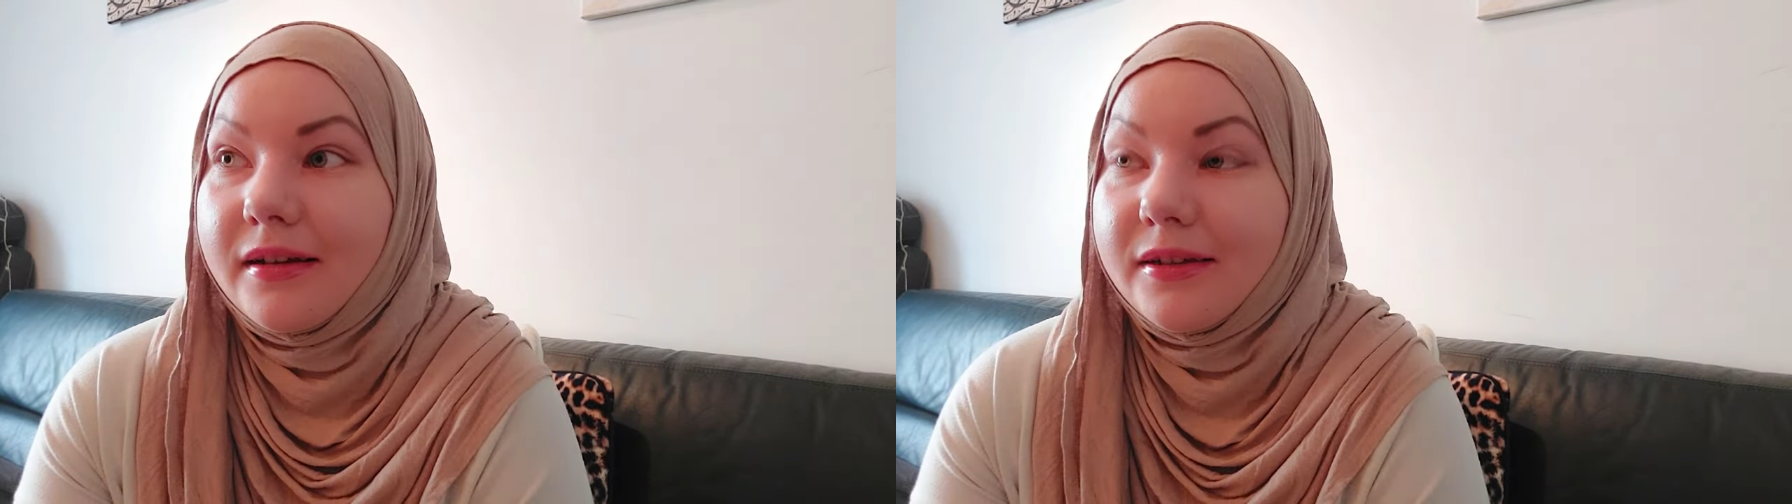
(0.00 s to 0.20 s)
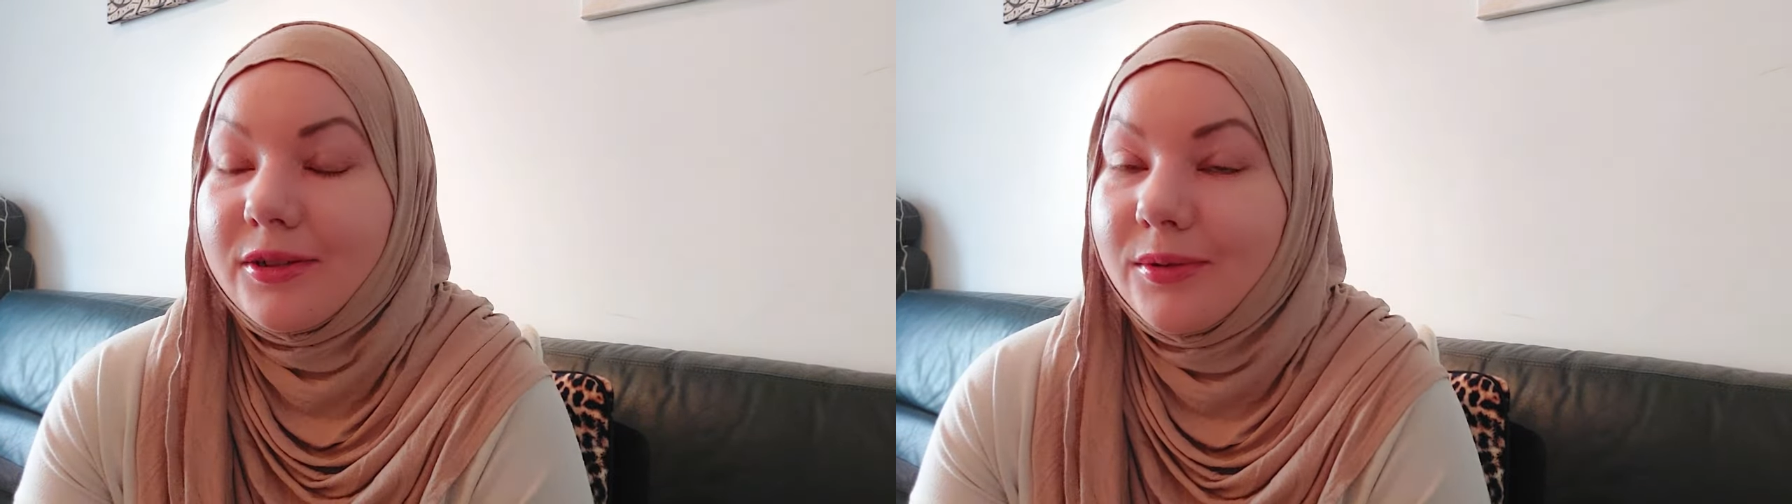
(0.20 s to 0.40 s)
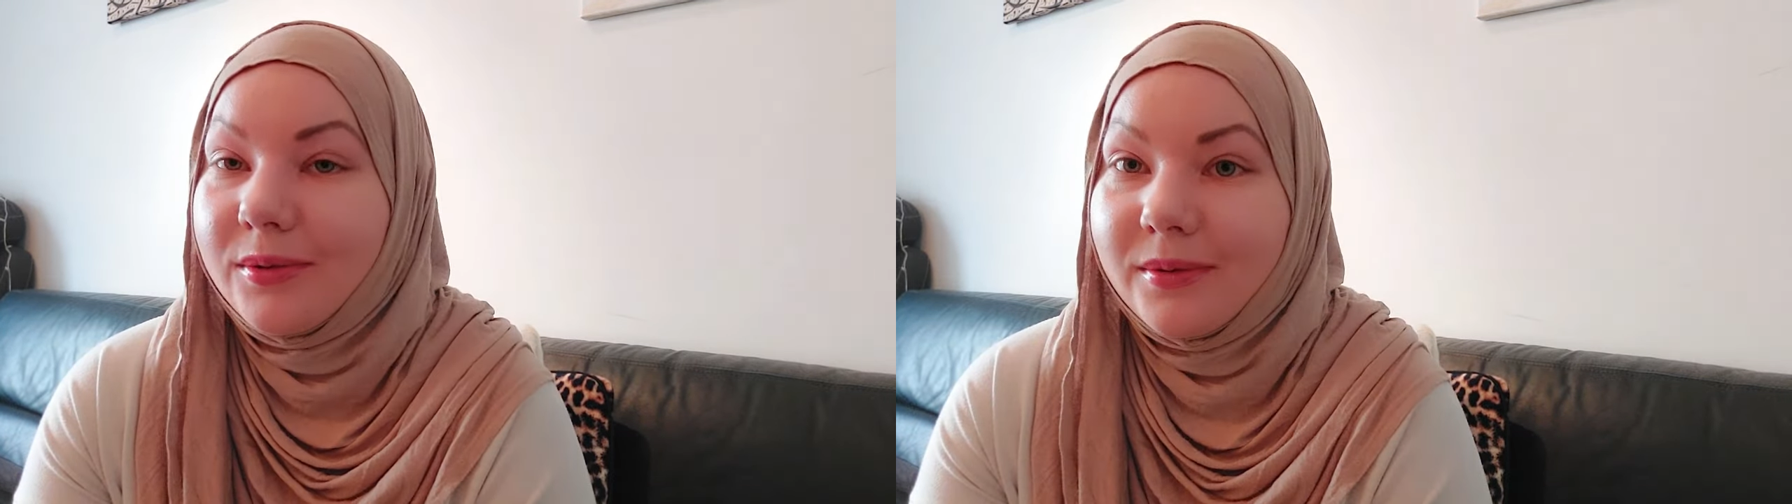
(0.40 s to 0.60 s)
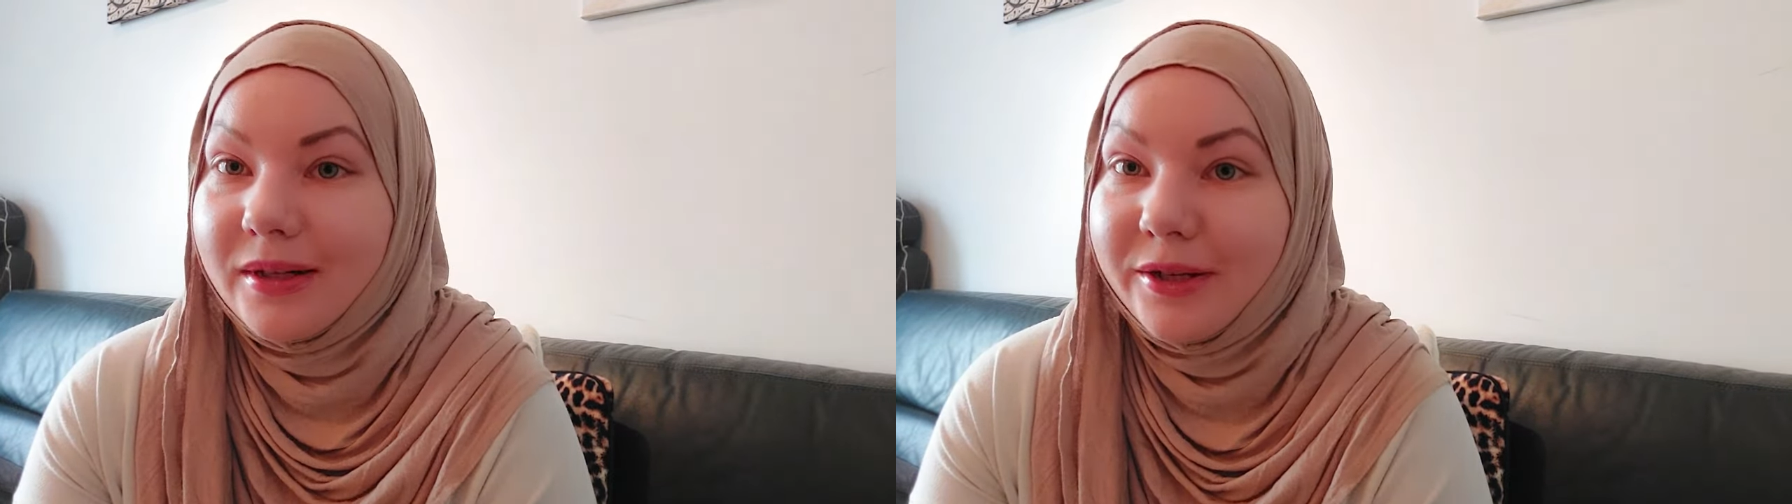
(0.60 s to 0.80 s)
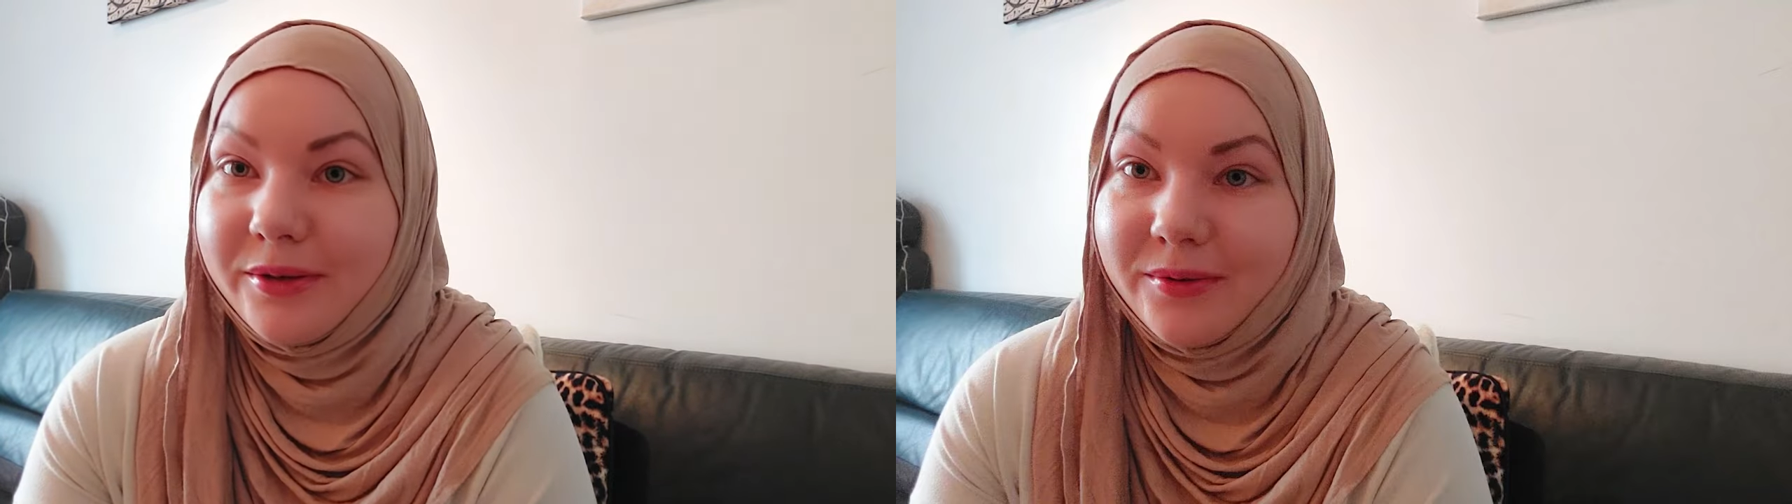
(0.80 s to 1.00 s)
So
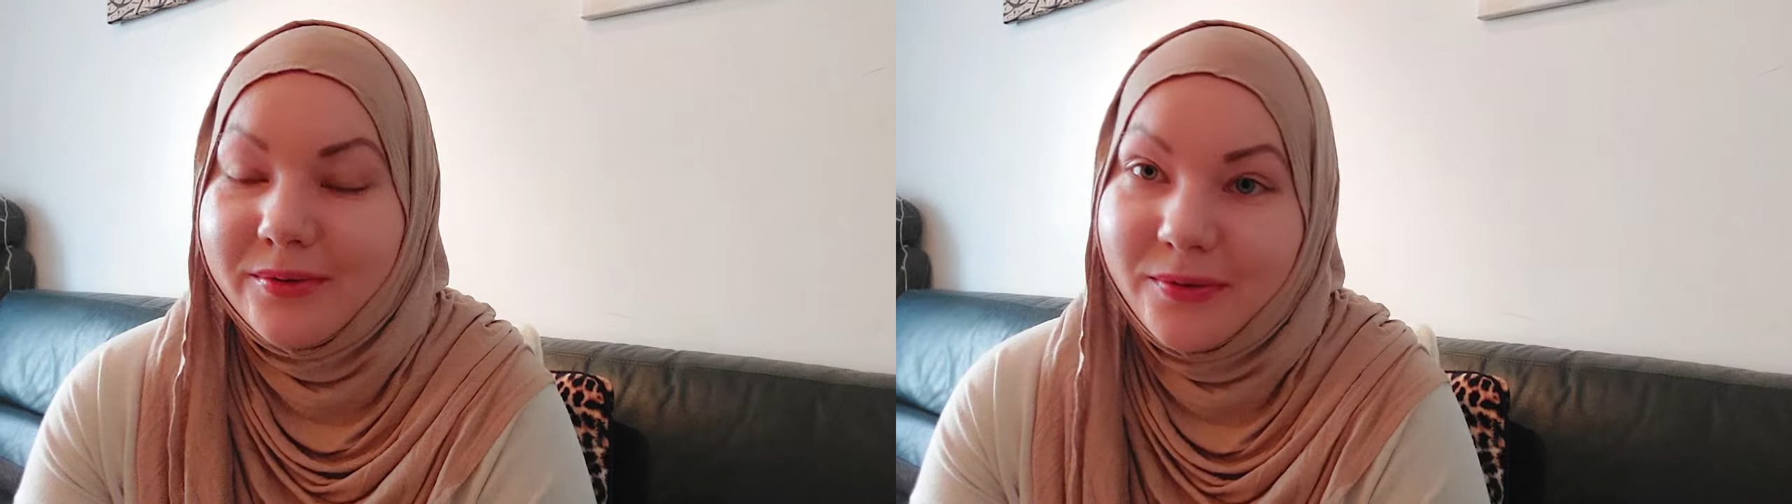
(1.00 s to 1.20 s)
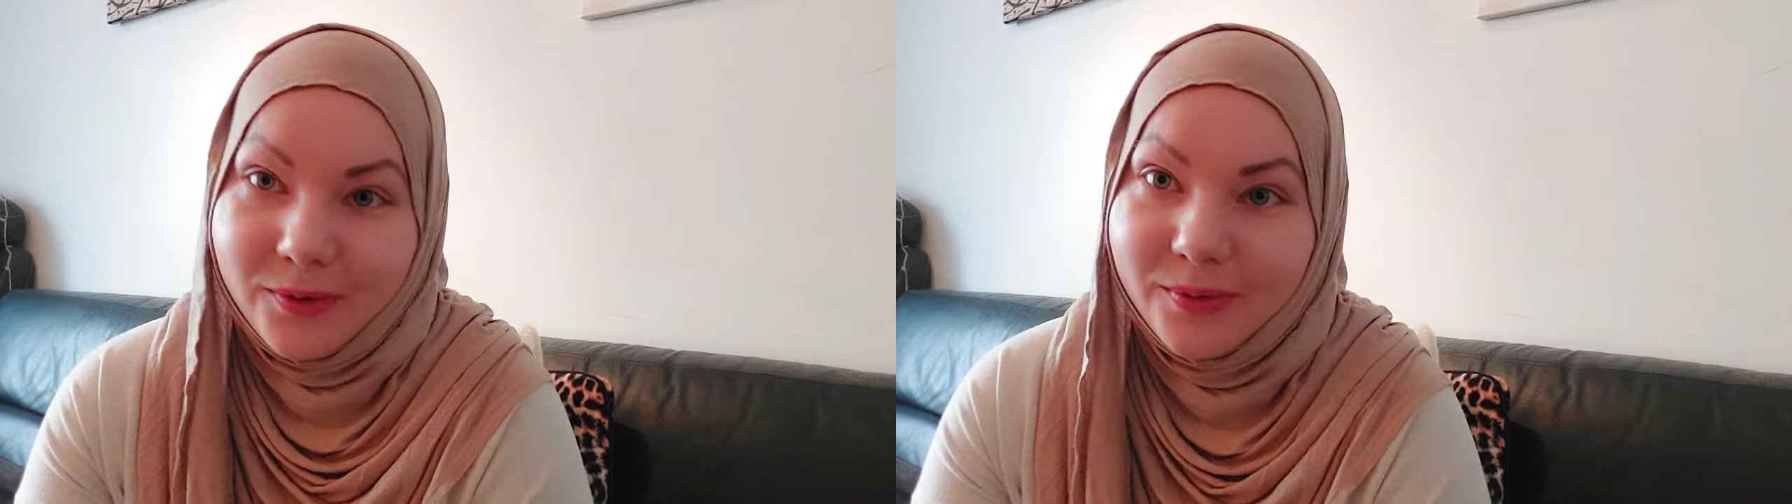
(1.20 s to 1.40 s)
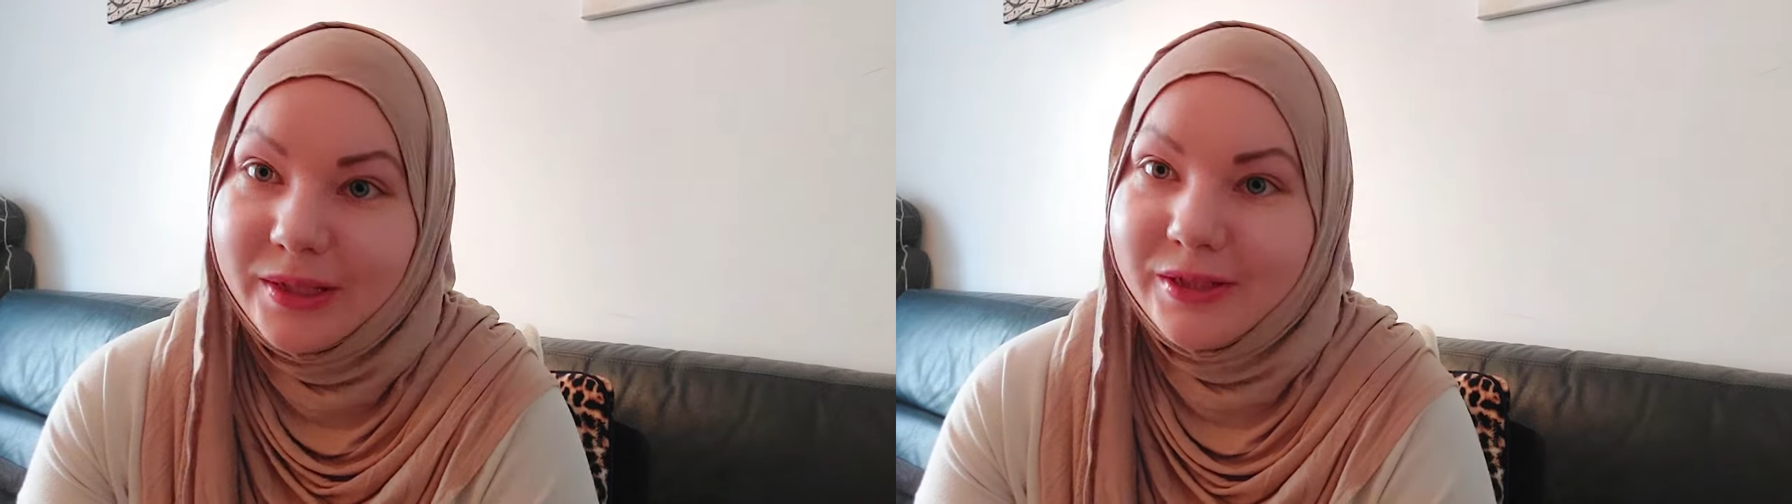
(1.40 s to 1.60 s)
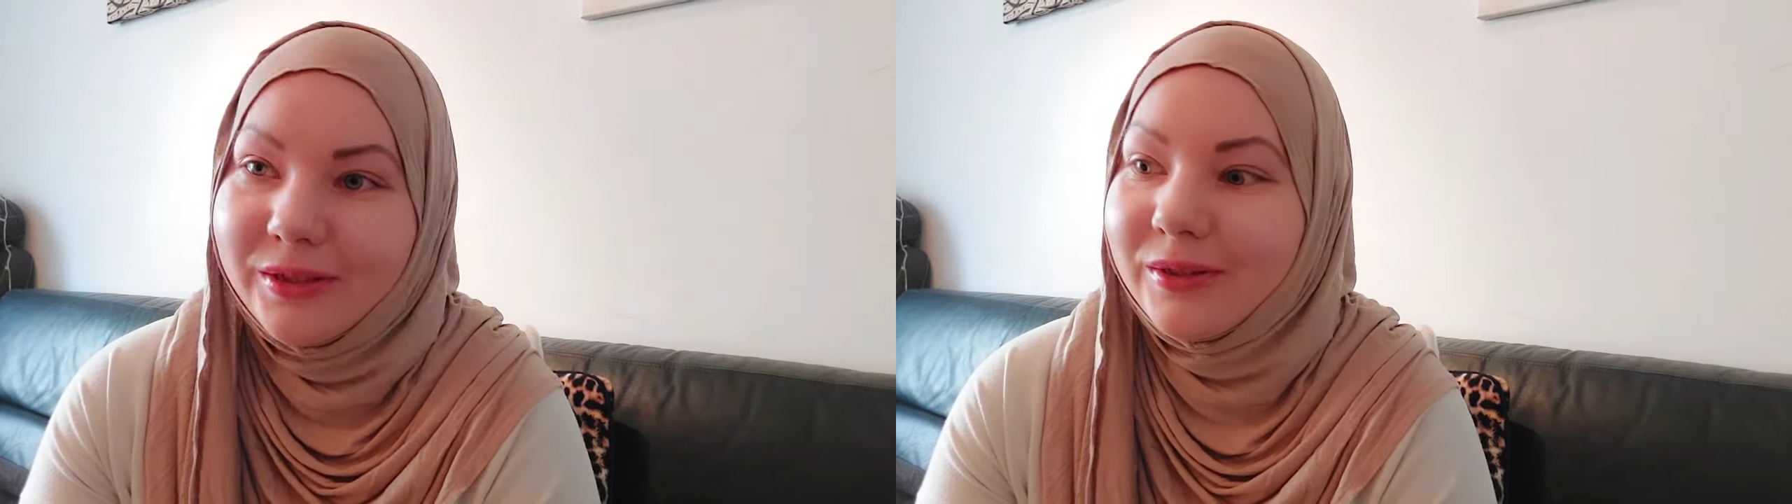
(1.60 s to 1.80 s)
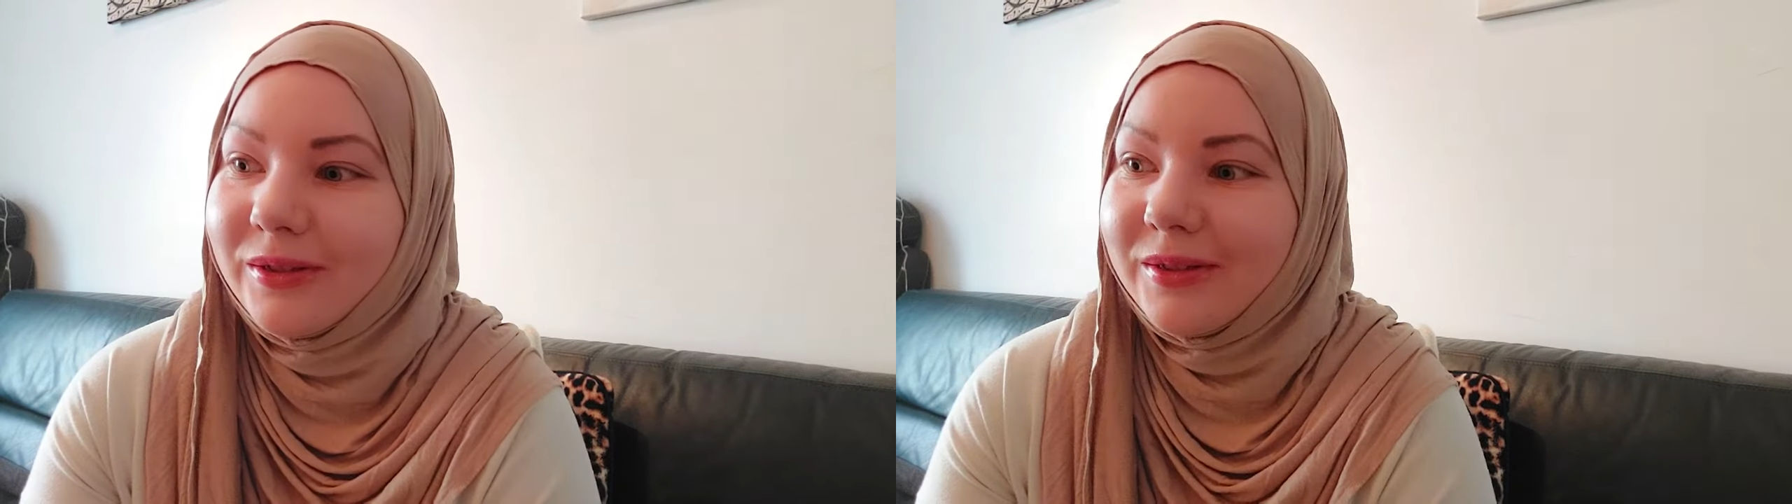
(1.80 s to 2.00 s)
are you following
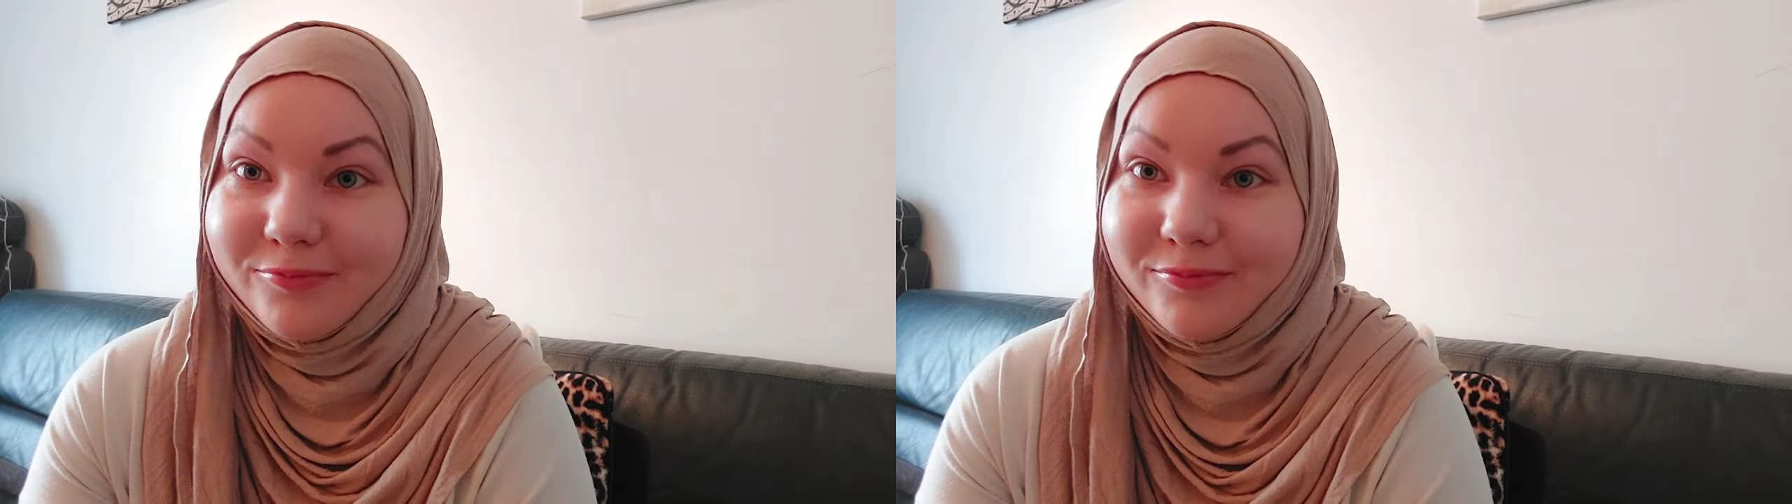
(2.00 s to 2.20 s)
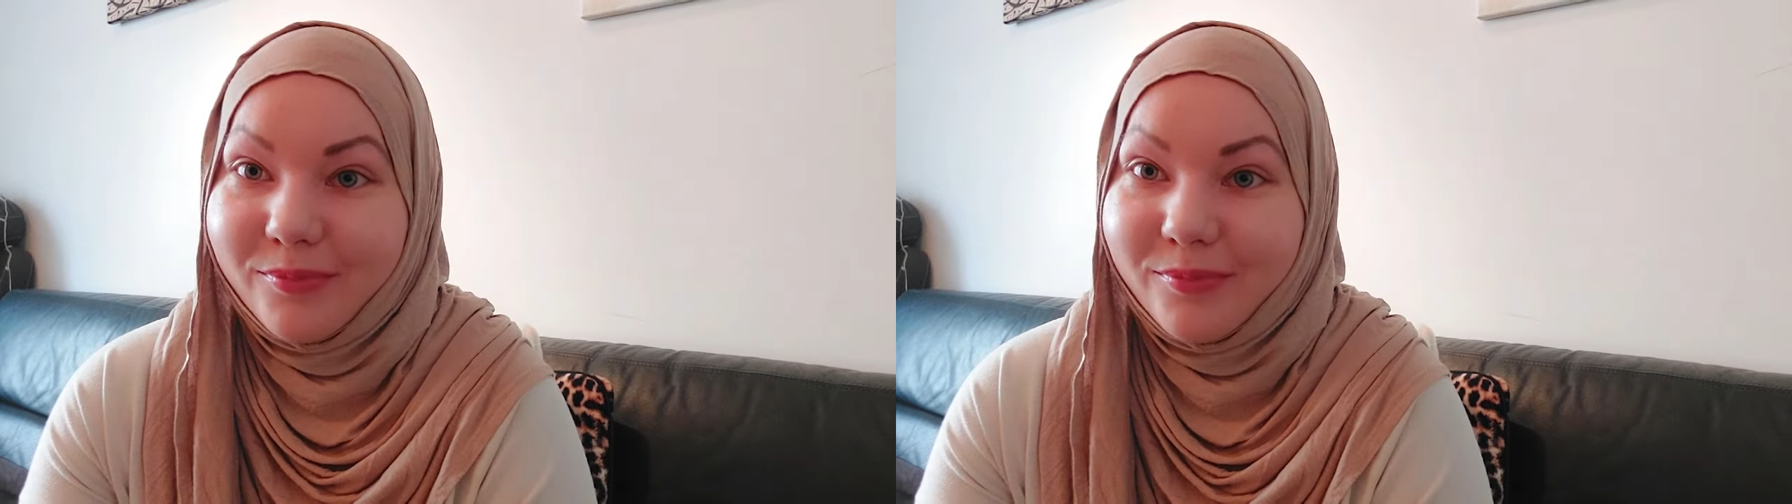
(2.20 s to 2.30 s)
Jesus